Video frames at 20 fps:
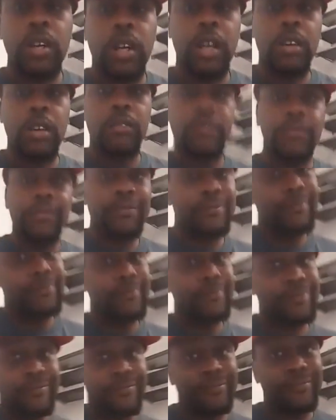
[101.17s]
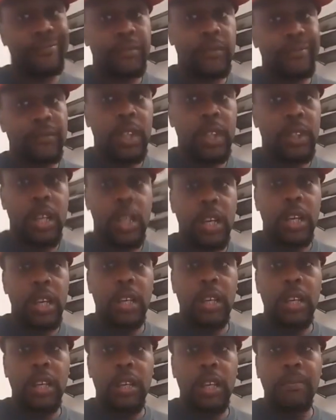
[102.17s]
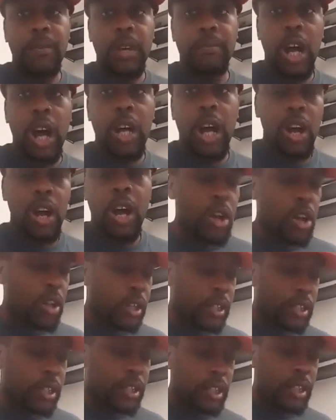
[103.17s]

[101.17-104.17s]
We're going to see how this works out. Give them